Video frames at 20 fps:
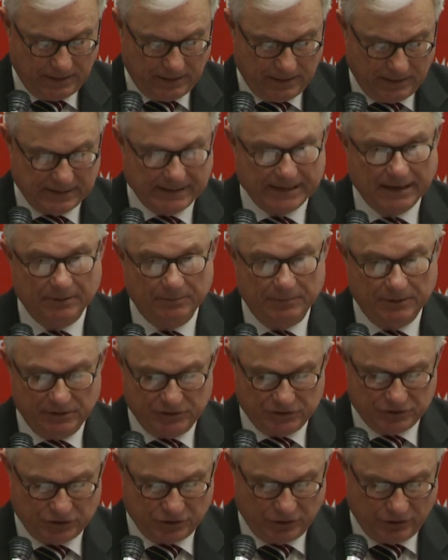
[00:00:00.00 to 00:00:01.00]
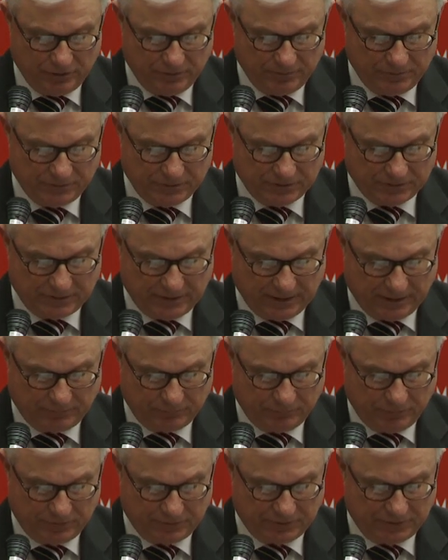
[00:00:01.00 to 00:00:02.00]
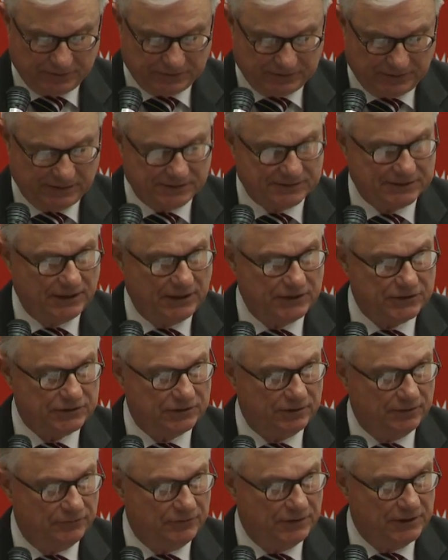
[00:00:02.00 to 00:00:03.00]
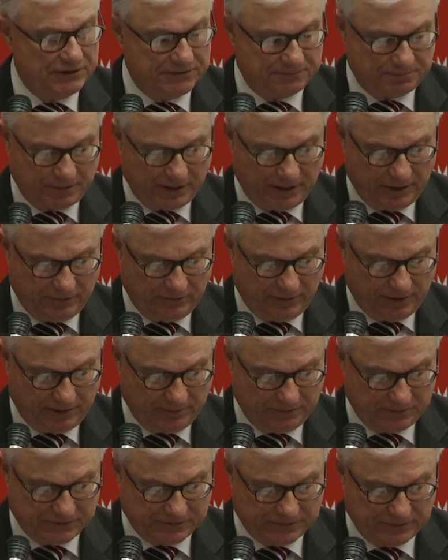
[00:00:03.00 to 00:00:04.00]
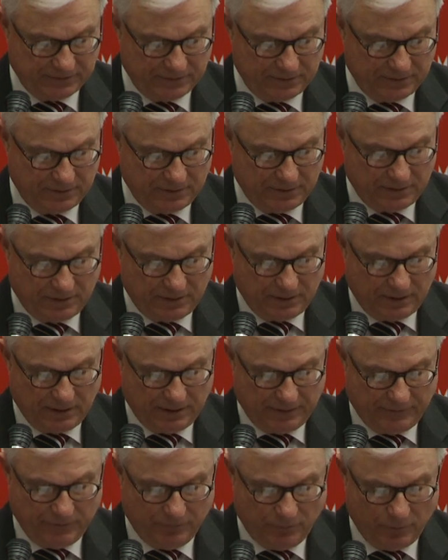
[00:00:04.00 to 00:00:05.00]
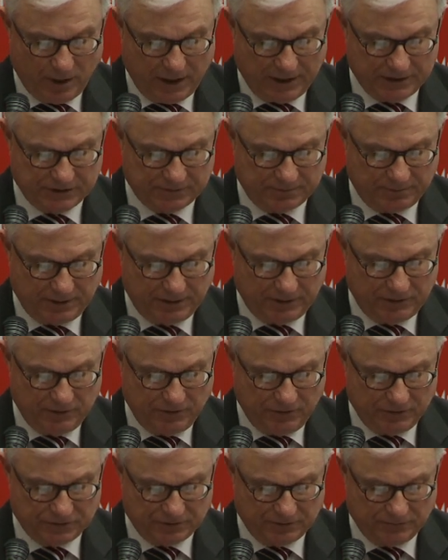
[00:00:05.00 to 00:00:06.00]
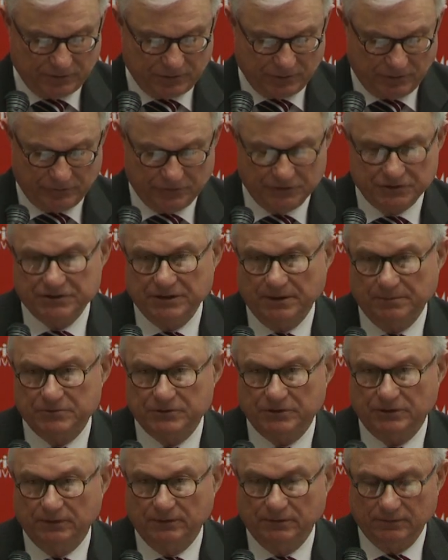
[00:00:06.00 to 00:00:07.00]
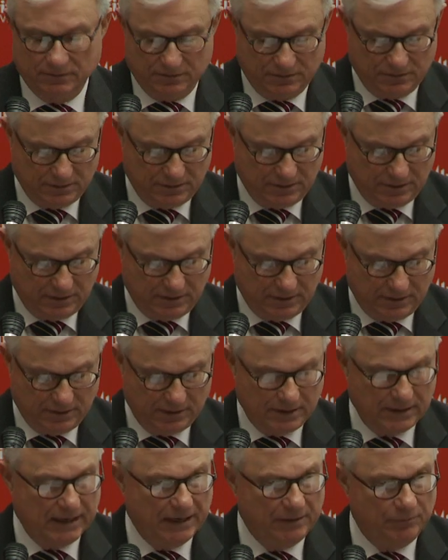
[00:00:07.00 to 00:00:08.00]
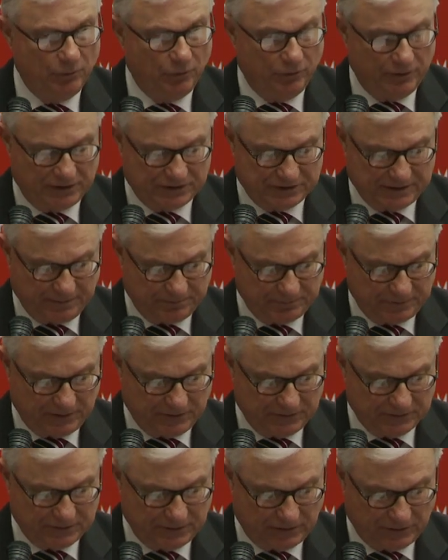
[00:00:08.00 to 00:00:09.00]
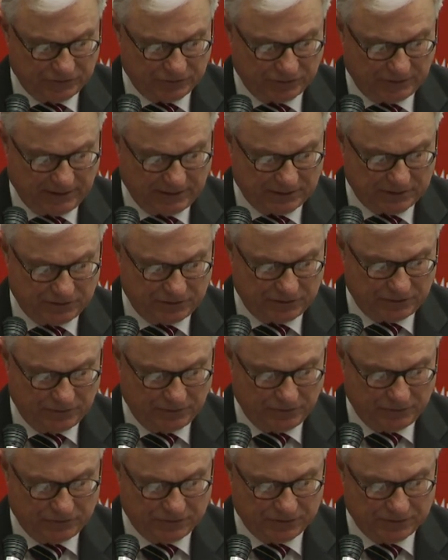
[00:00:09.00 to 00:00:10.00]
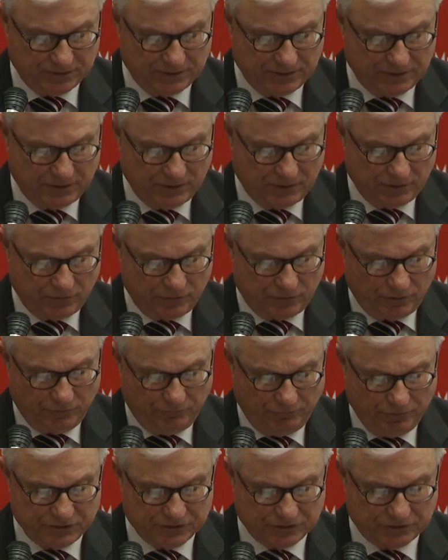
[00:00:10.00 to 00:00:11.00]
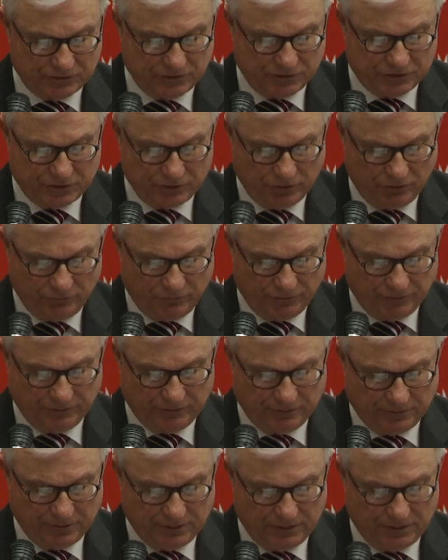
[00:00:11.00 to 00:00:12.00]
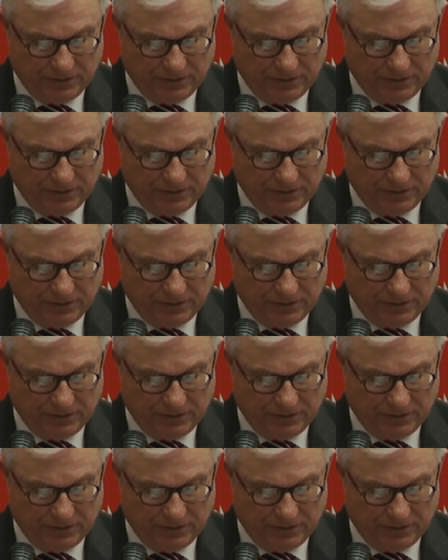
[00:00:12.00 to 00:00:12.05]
It can be assumed that with the cessation of these programs and the widespread use of contraception and more accepting social attitudes, the risk to children